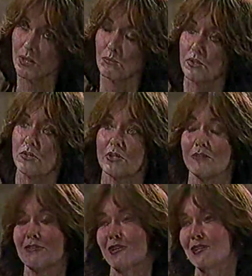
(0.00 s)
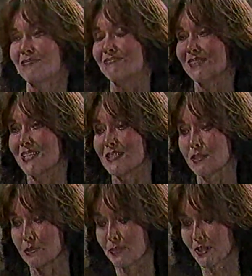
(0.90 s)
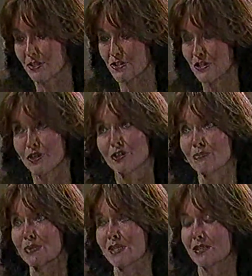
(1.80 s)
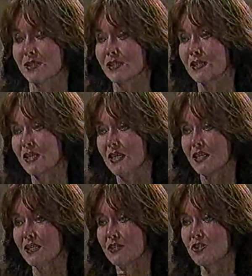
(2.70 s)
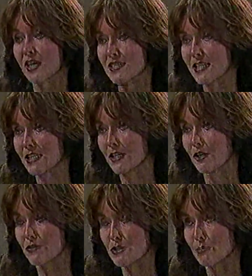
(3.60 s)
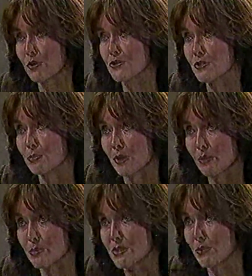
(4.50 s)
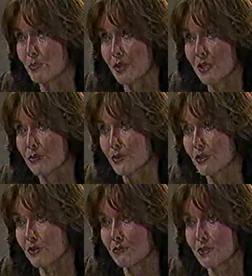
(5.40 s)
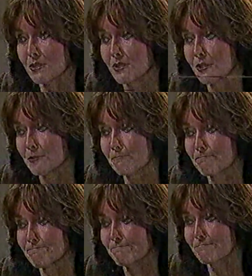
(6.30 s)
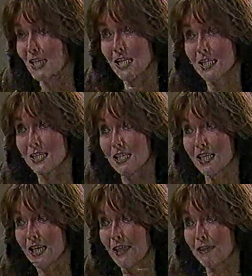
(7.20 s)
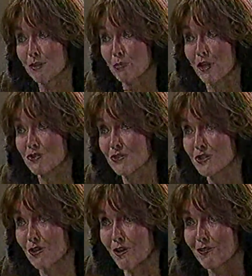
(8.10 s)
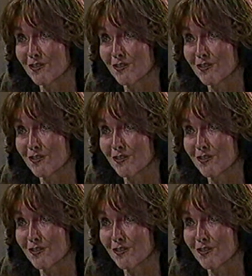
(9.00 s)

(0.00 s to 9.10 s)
I wouldn't go that far. That's still a big concern, but she has taken care of some personal problems that were bothering her, and I think the pressure is off.